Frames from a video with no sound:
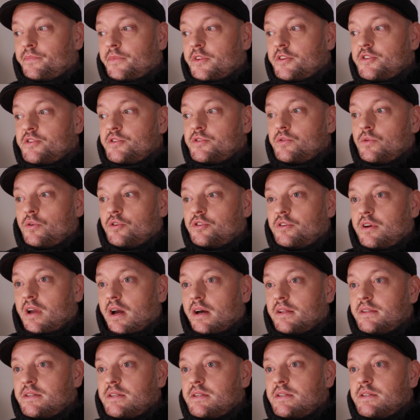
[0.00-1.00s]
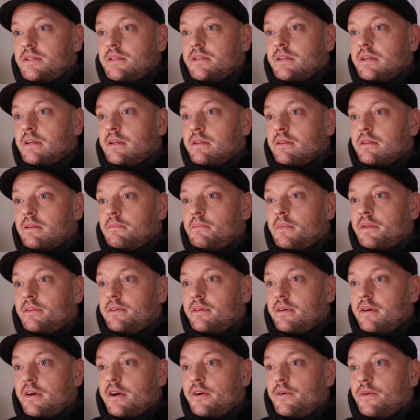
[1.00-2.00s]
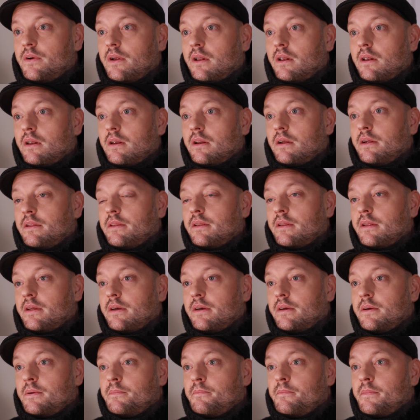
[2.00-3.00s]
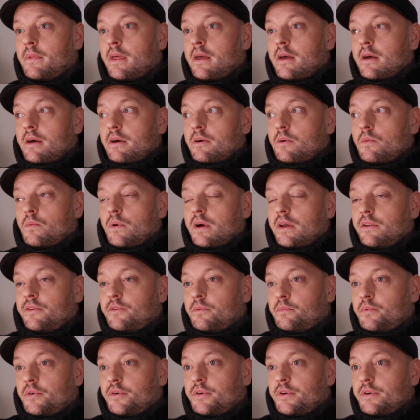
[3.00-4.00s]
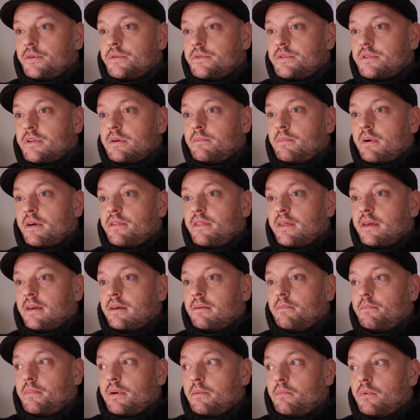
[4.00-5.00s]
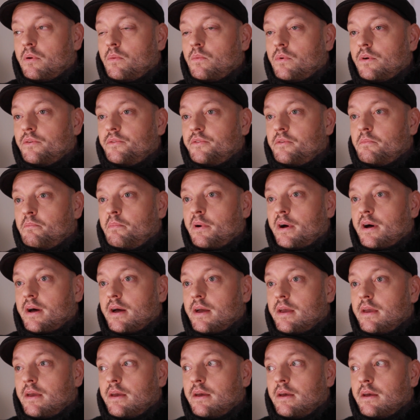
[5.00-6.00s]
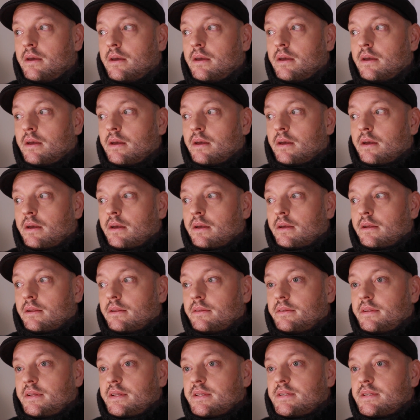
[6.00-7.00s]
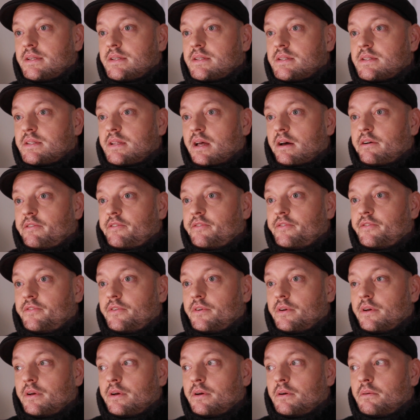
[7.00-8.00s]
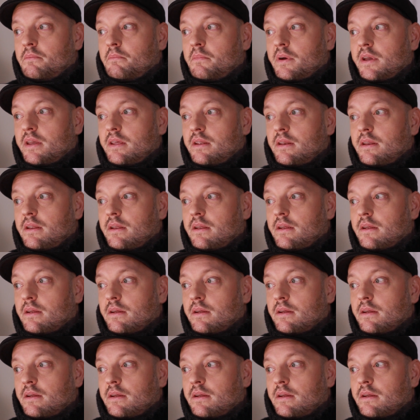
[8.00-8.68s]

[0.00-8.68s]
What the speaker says: shortcuts in the material and the way to produce them. I think people want to buy decent stuff made